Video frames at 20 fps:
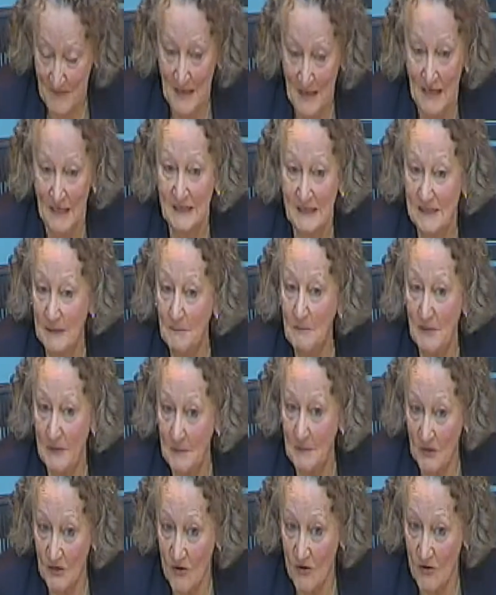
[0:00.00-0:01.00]
Simply
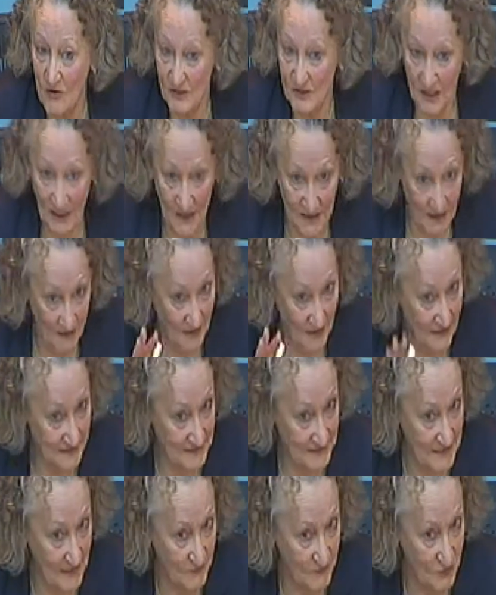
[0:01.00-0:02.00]
because I
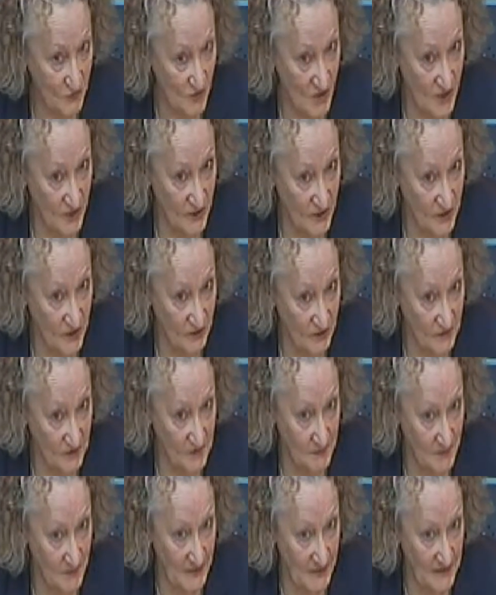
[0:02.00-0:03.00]
accept your underused
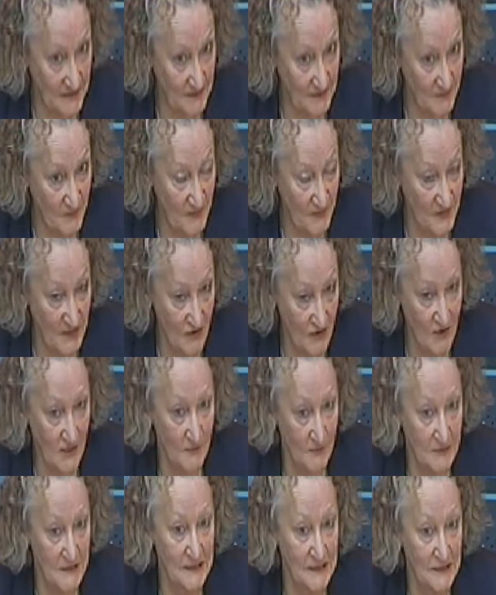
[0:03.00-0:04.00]
bit, but the
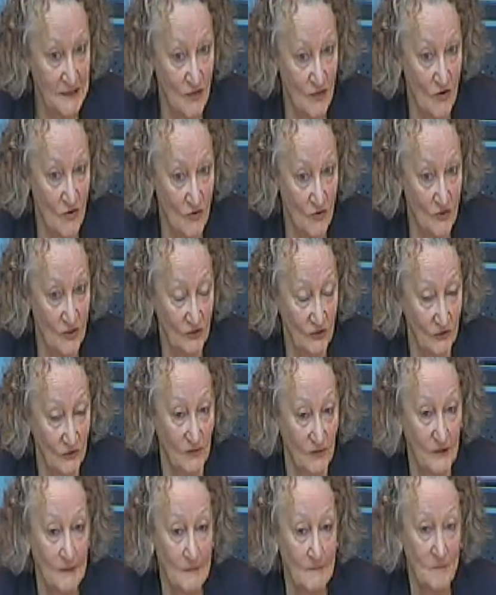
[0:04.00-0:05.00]
argument is not to
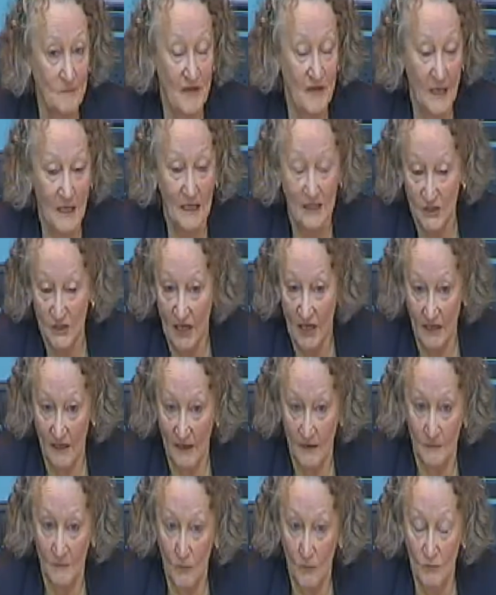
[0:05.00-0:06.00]

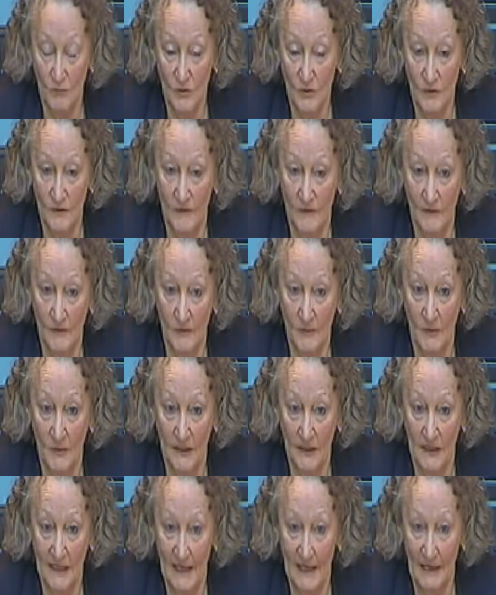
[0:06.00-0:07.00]
move
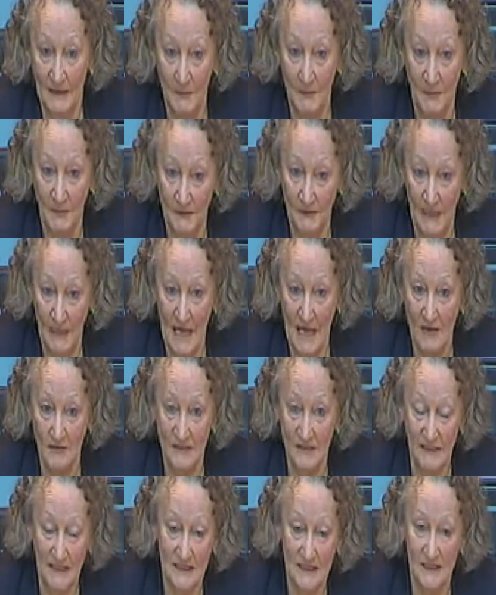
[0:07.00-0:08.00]
everybody and build
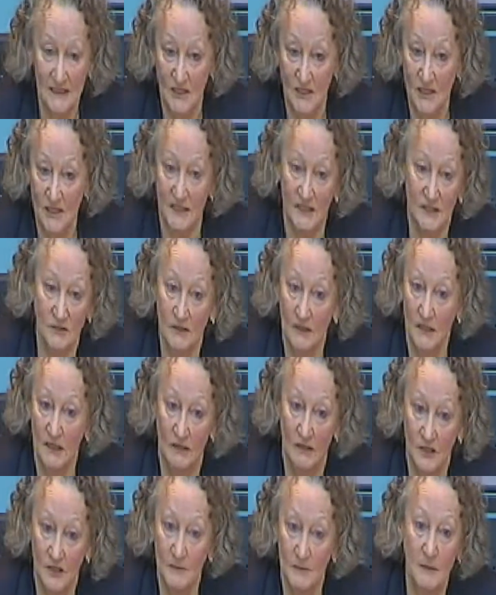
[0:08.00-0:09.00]
housing. It's actually to
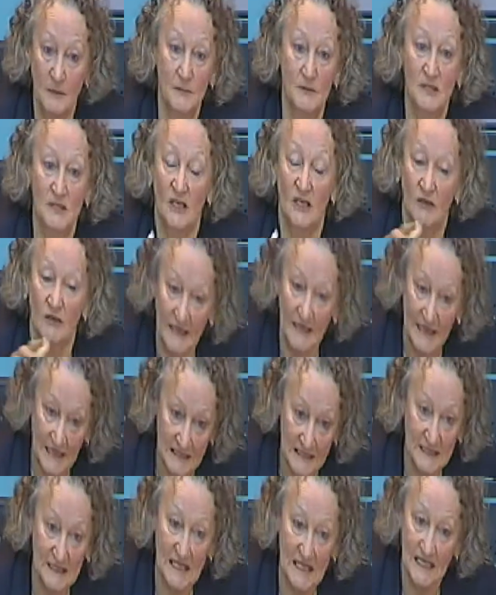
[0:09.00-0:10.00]
encourage people to go
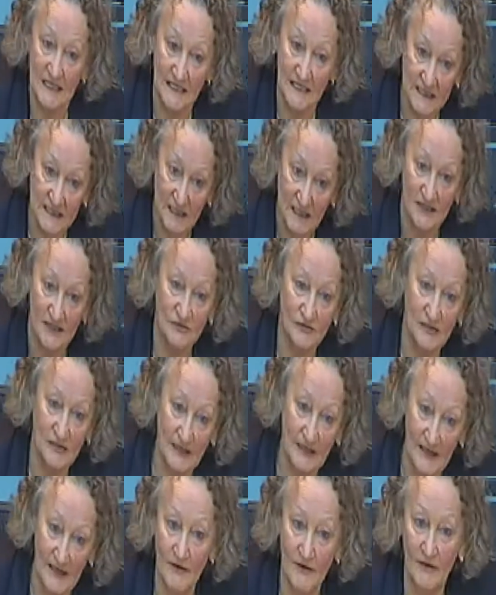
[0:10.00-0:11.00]
into that industrial
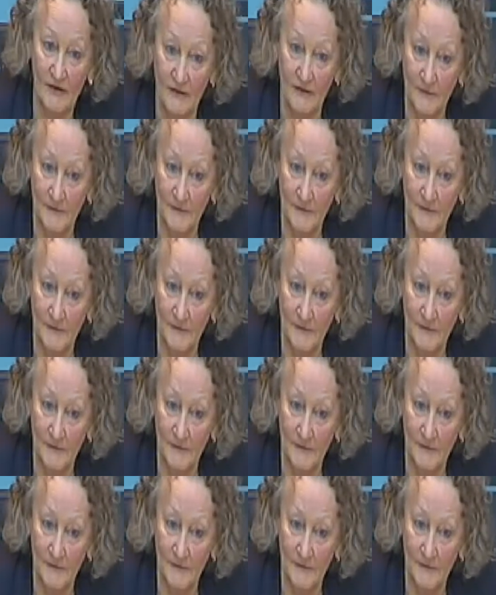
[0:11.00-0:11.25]
area.